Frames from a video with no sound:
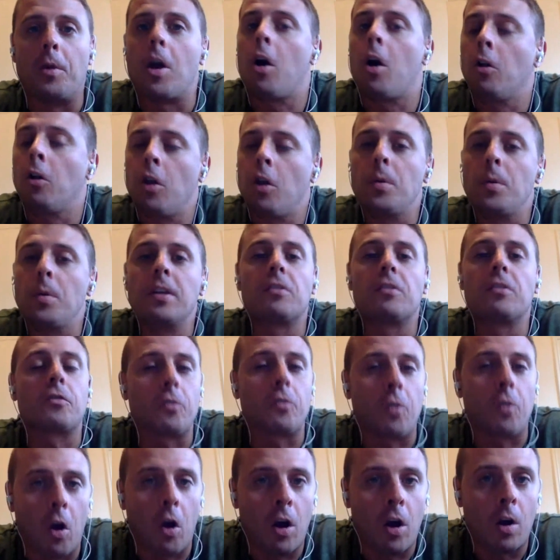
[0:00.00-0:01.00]
We all know he's
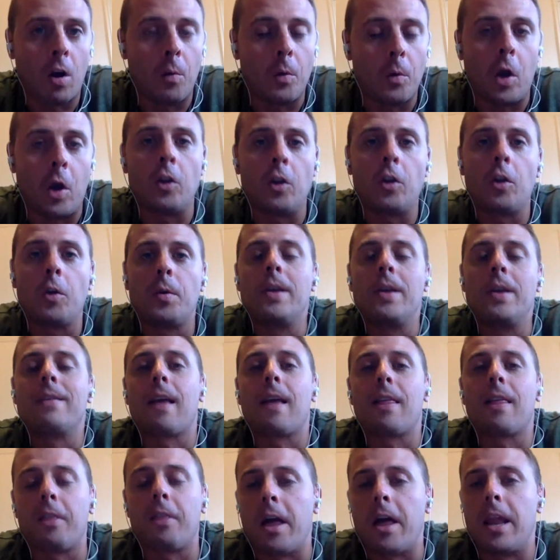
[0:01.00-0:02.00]
strong. We all know he's
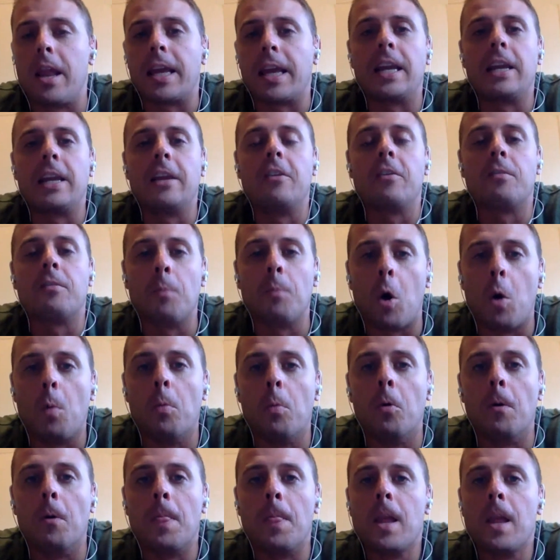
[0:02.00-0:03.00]
athletic and he's
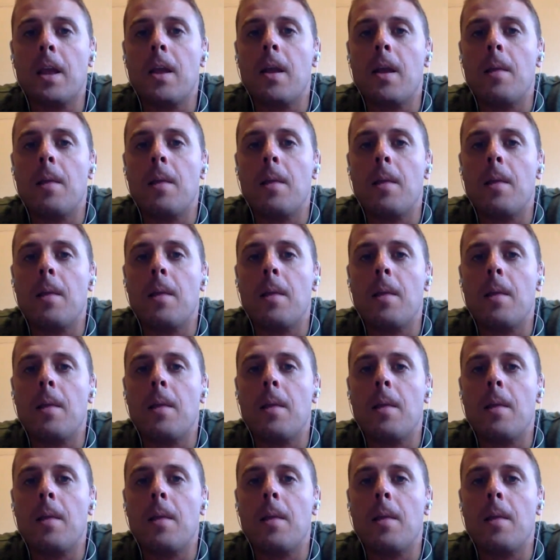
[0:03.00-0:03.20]
mobile,